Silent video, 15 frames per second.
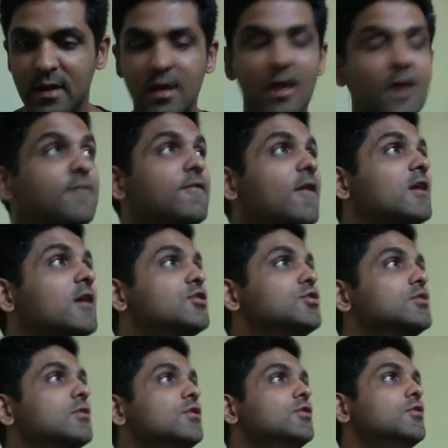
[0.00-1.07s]
if I
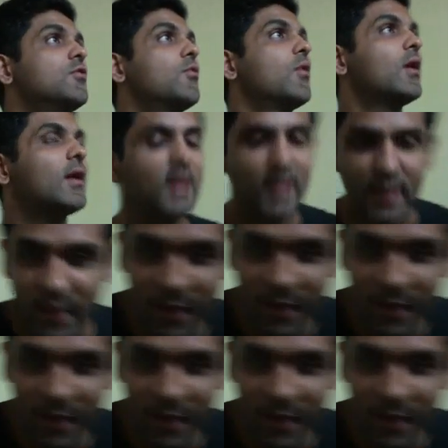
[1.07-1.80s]
show you quickly,